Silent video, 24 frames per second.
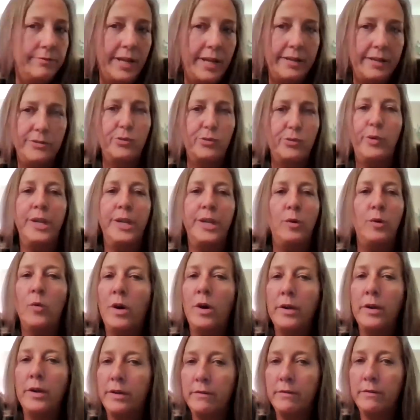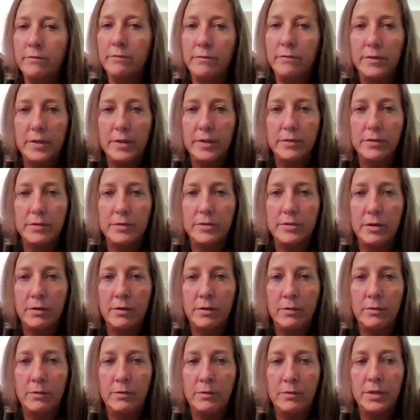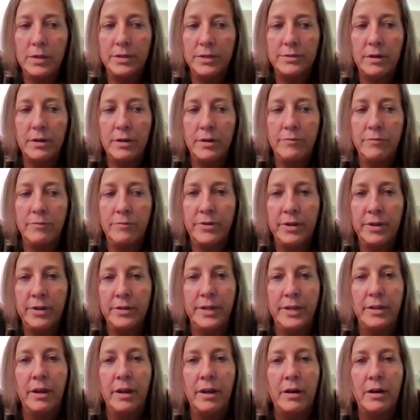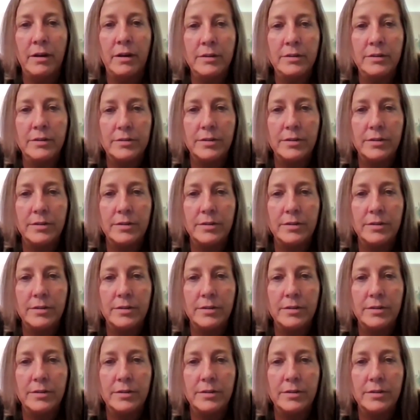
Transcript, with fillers: like 21. So it started fairly young.